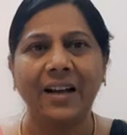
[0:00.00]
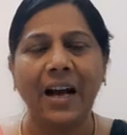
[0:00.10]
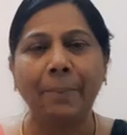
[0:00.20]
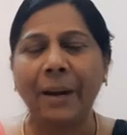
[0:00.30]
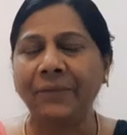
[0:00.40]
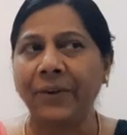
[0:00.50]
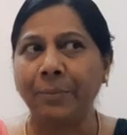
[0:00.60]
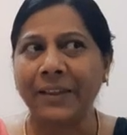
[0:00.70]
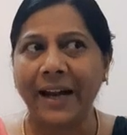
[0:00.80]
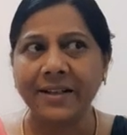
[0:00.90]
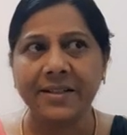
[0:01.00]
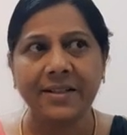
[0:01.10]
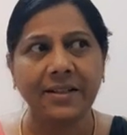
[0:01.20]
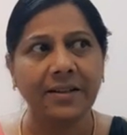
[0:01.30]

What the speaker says: Apart from that,